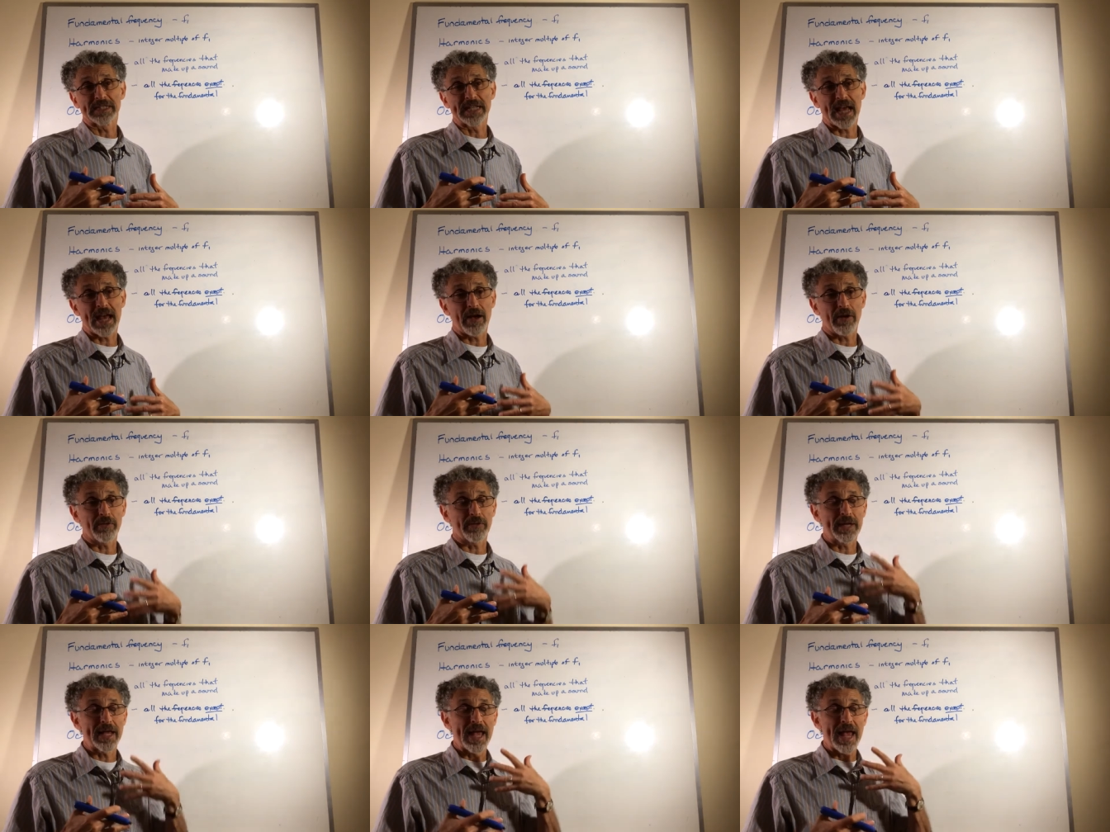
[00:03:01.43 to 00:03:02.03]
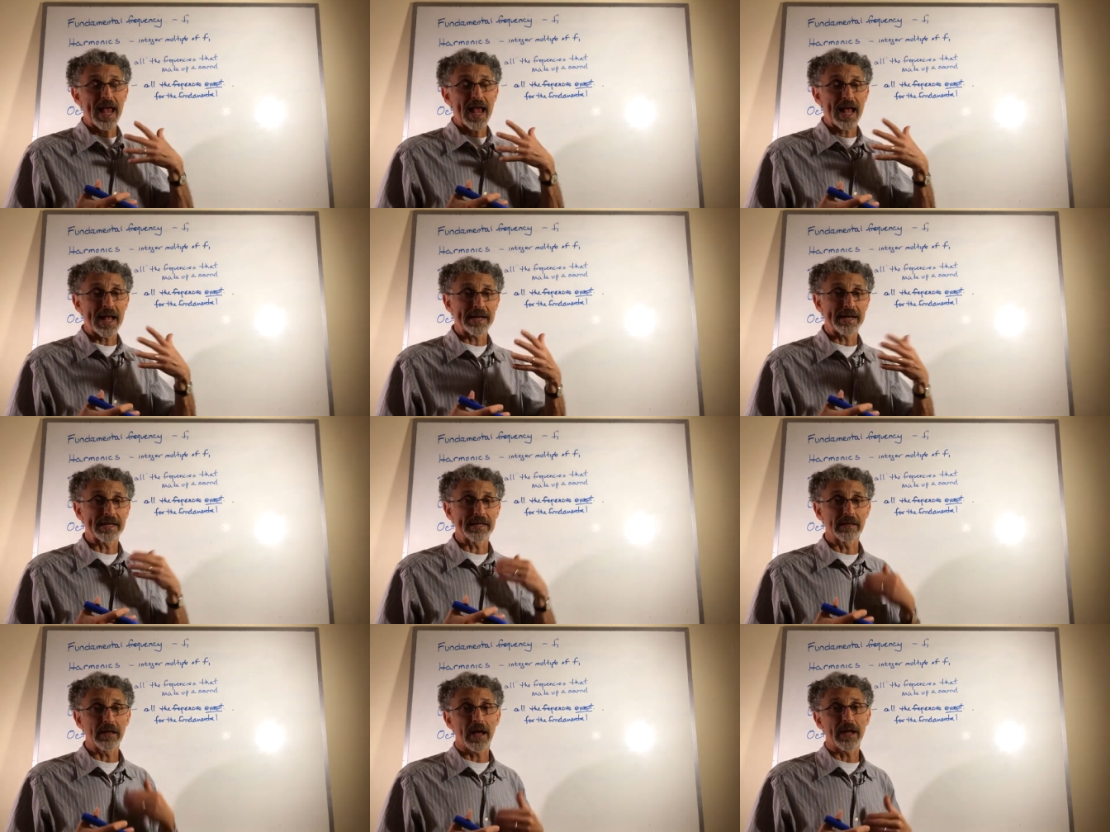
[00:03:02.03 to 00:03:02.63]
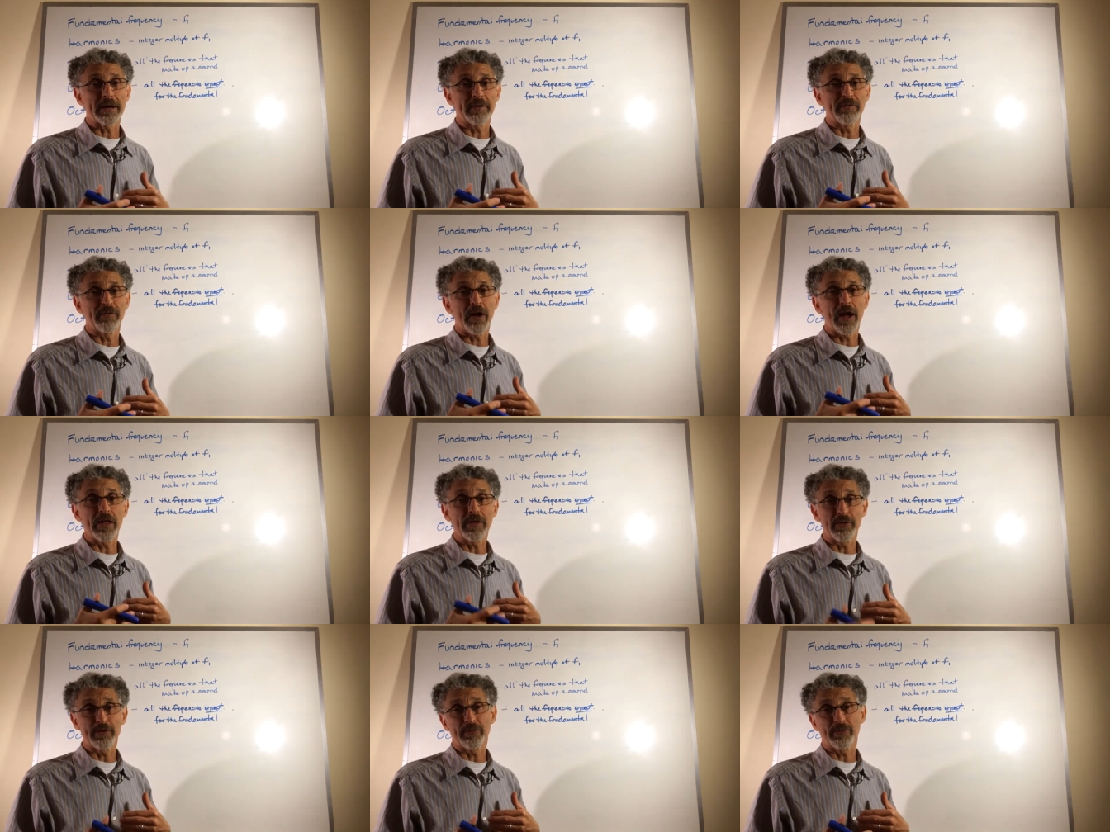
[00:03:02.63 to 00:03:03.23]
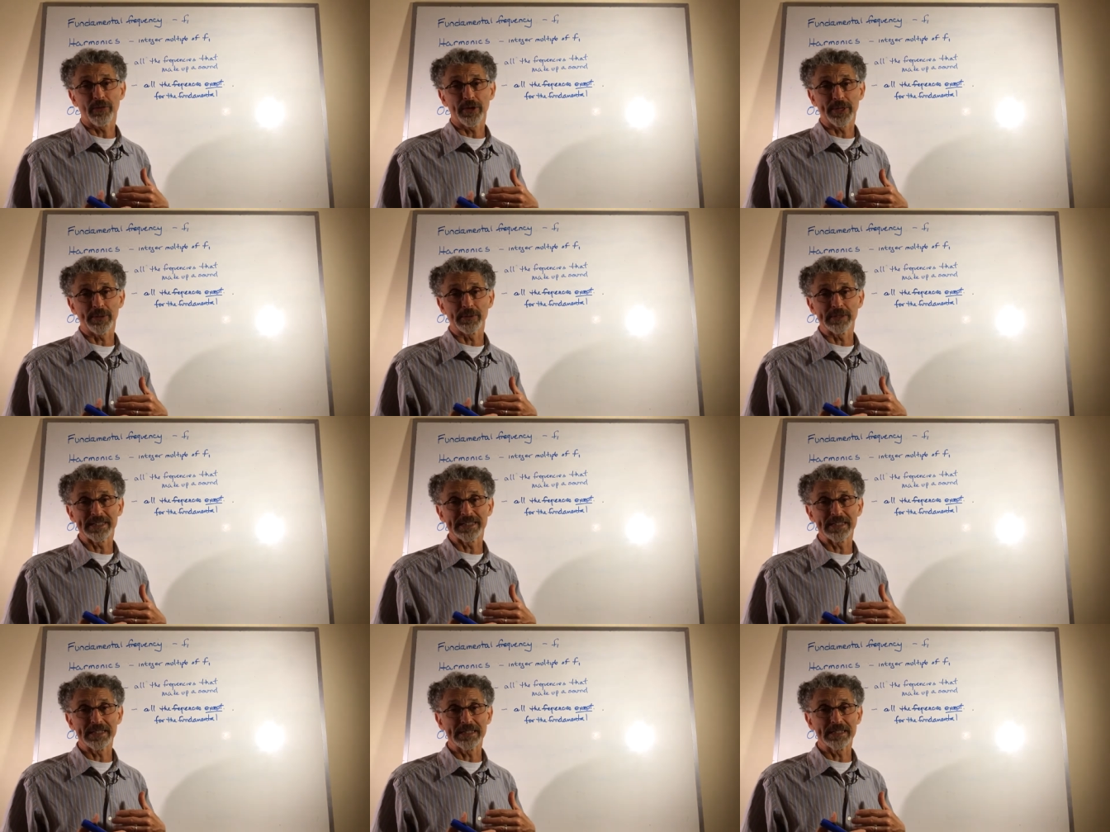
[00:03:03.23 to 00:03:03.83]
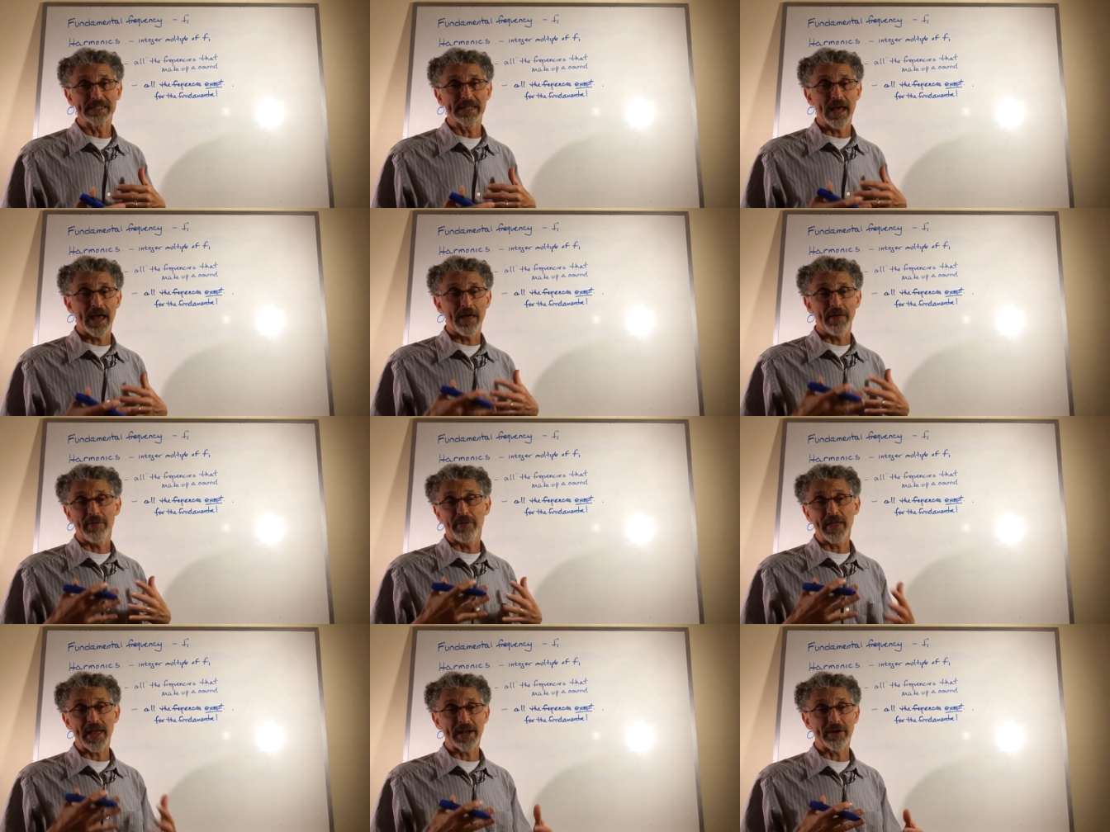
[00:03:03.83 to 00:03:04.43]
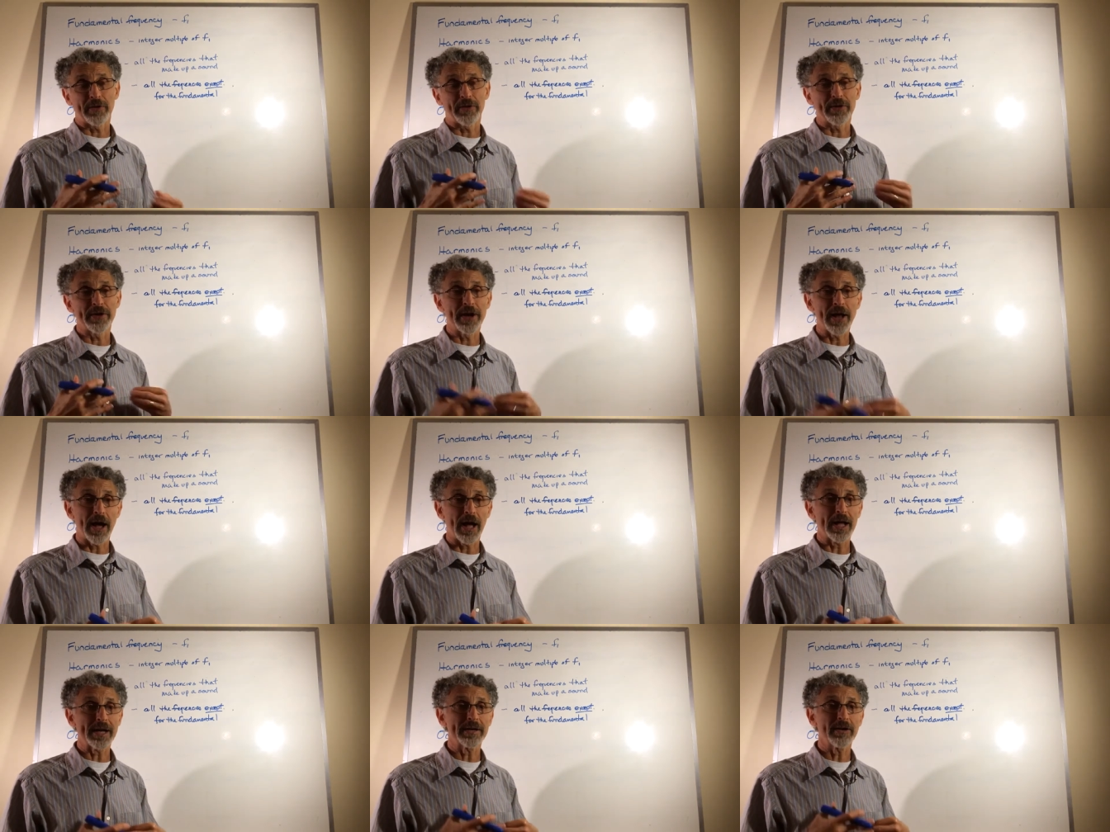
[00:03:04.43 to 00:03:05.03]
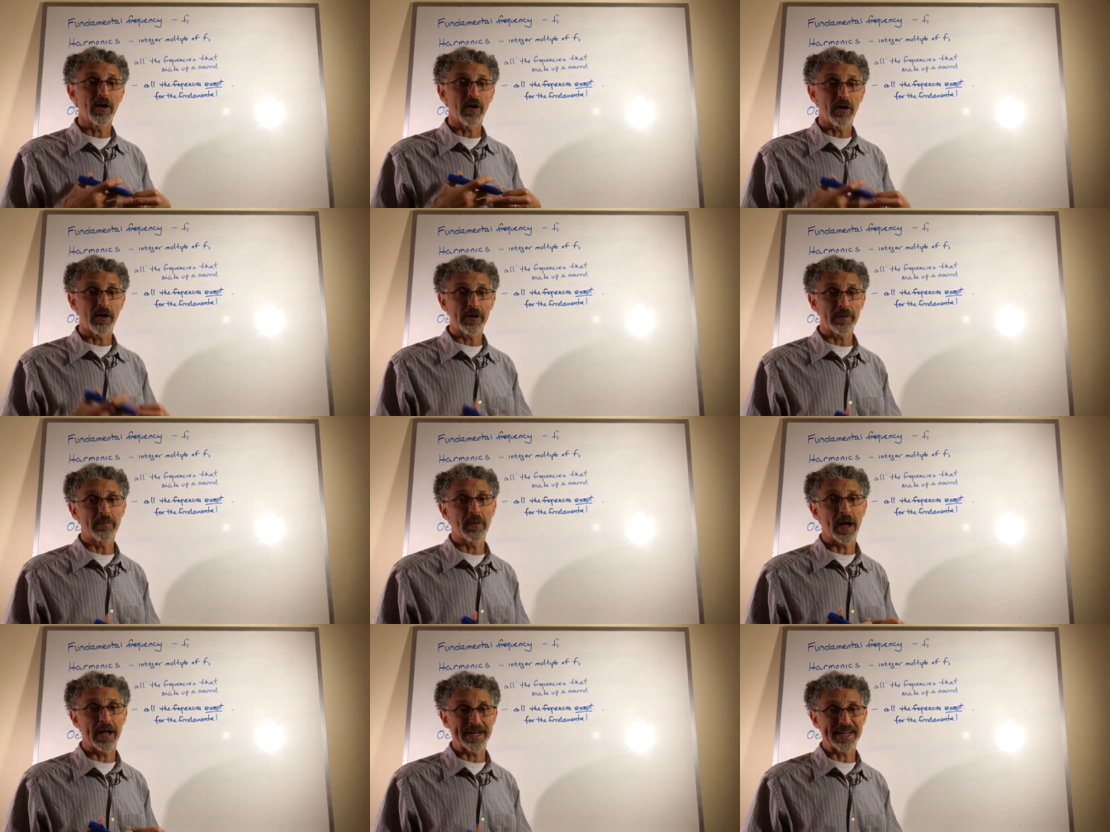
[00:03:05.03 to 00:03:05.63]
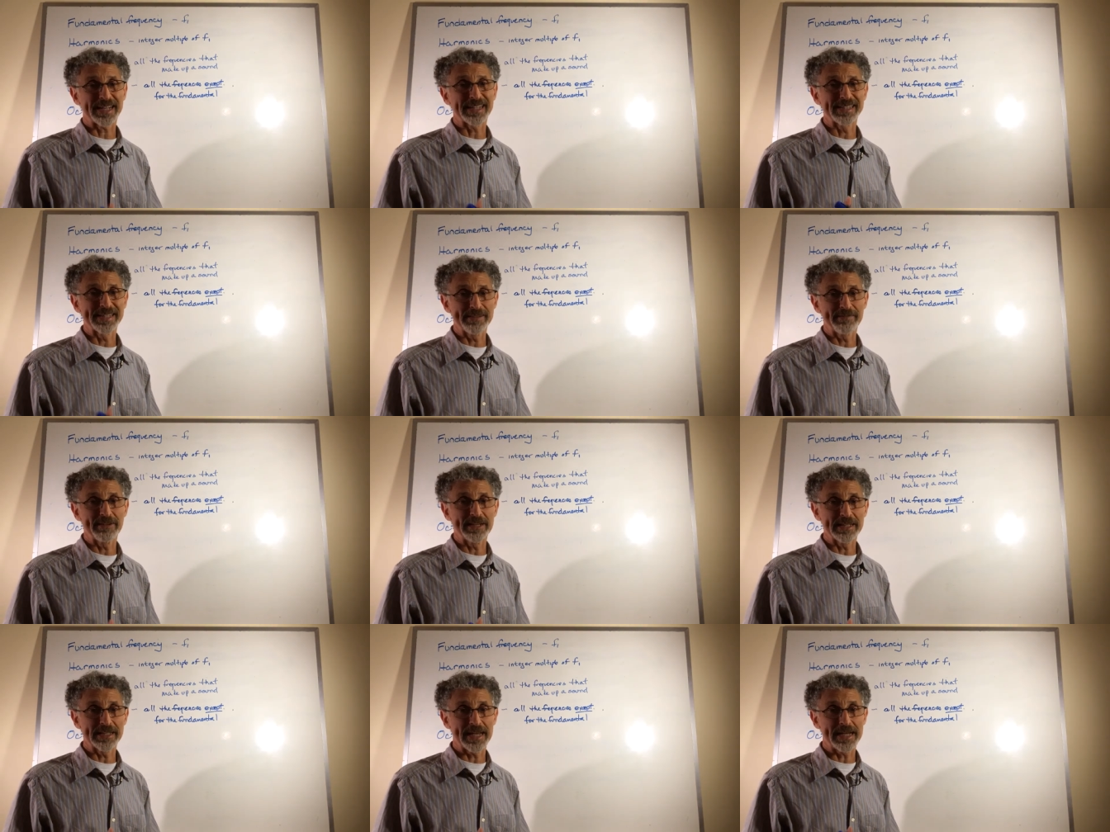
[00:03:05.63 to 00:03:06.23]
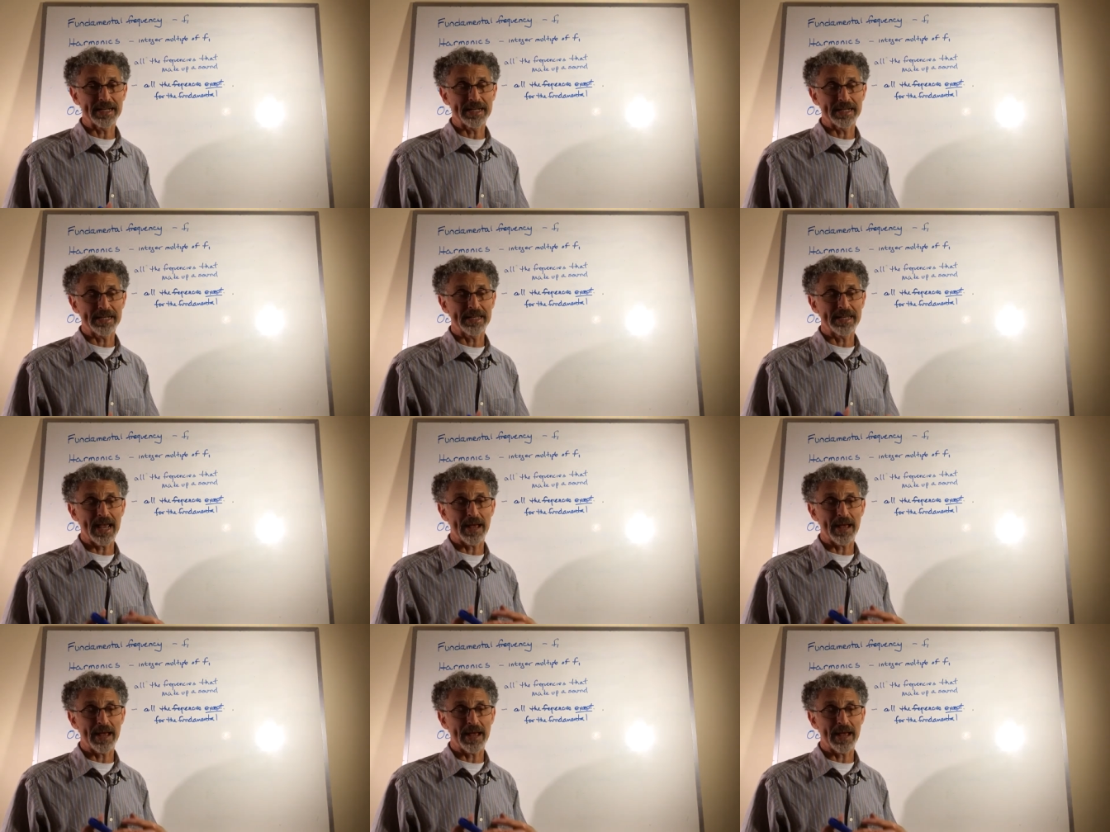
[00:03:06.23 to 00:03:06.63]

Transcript: sound and a lot of other frequencies that are not harmonically related.